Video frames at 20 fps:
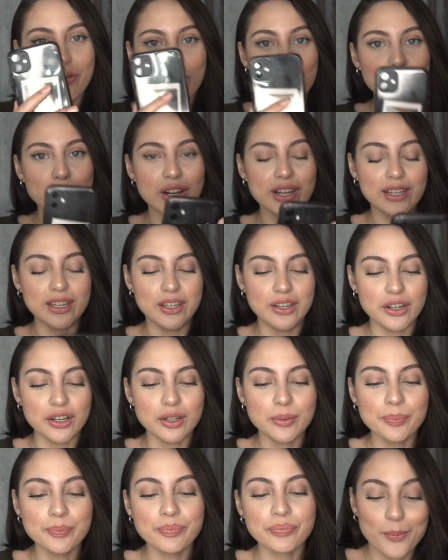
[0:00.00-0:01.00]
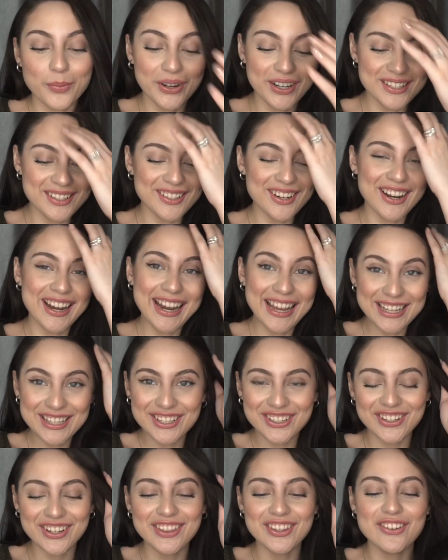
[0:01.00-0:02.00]
right here. I'm gonna start
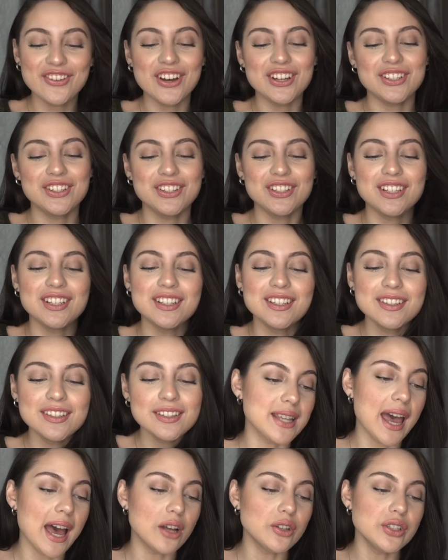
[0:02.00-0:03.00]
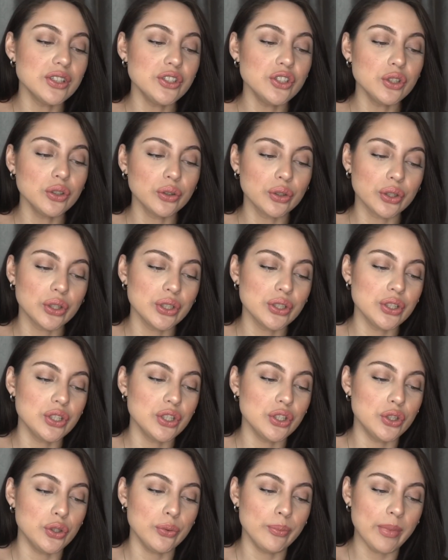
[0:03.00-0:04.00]
answering the questions. How did you learn
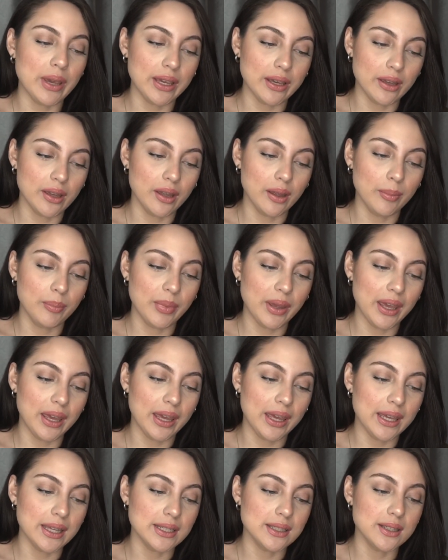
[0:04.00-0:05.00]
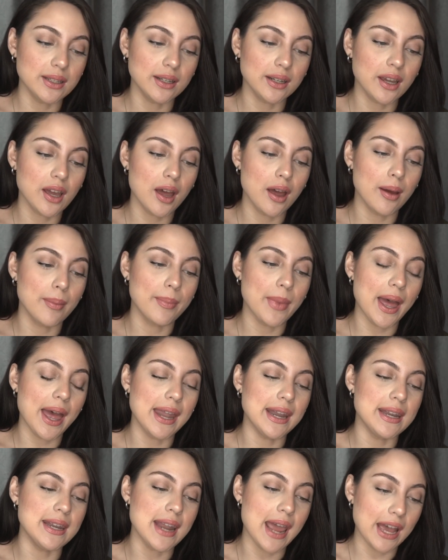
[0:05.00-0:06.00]
to do makeup, and did it come
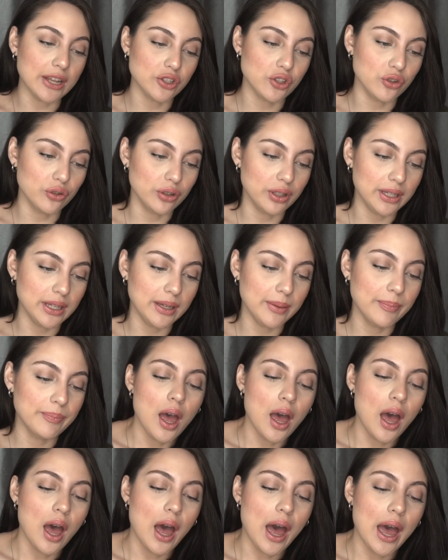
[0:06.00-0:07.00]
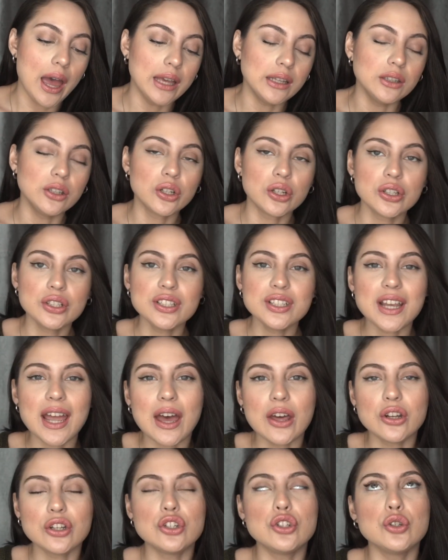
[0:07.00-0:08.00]
naturally? I learned
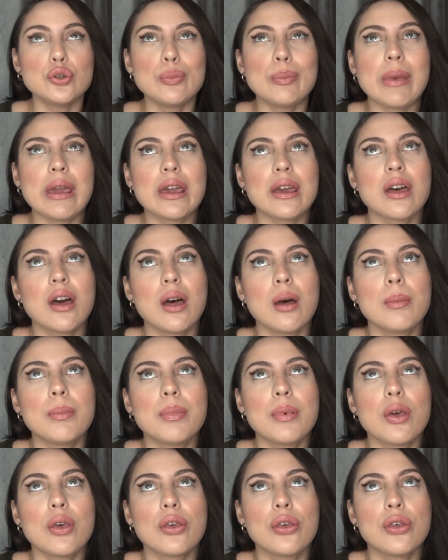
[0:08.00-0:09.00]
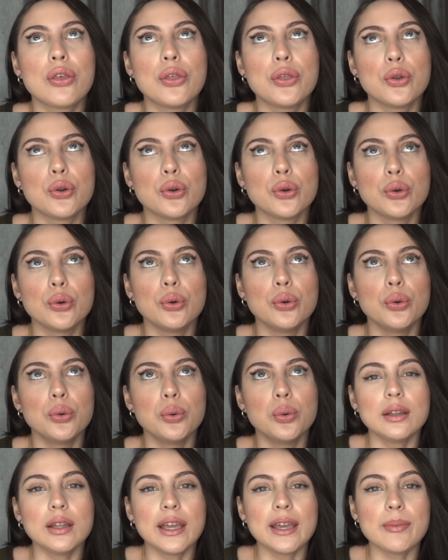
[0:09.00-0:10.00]
how to do makeup
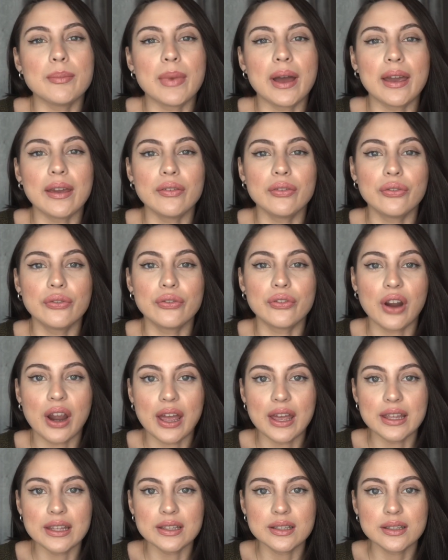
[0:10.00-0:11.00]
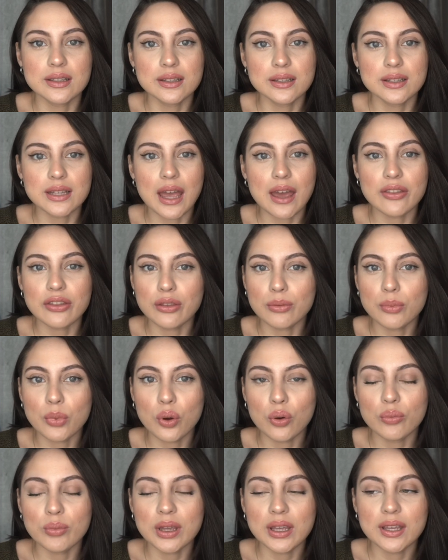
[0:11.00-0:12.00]
through like my friends at the
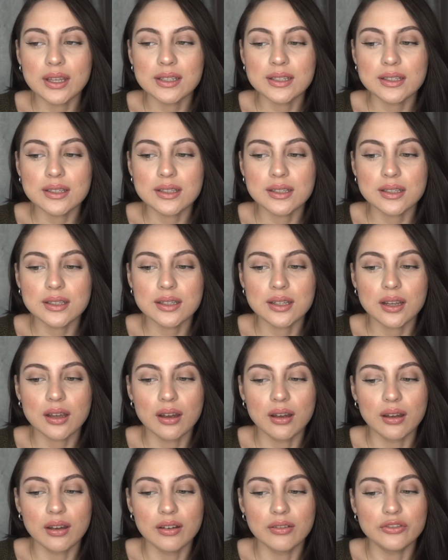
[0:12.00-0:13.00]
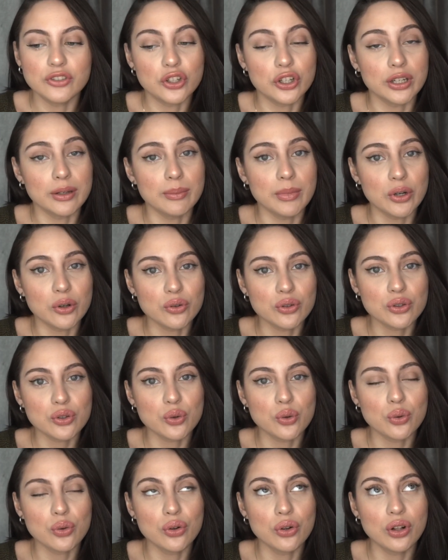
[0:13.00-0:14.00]
moment during middle
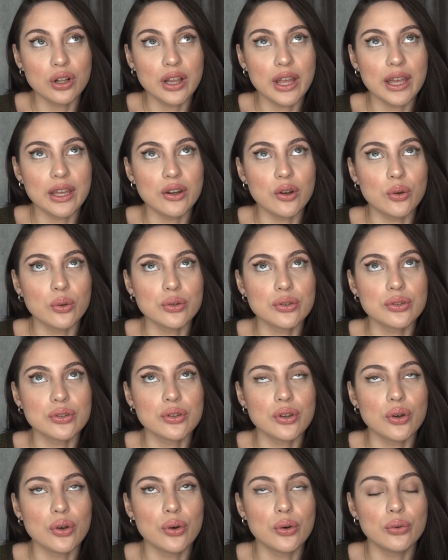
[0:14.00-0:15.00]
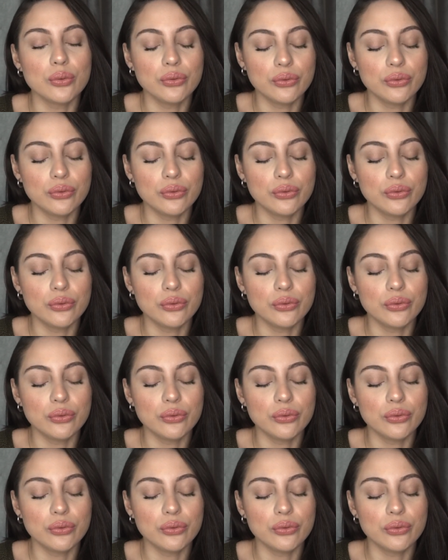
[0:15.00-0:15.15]
school, and also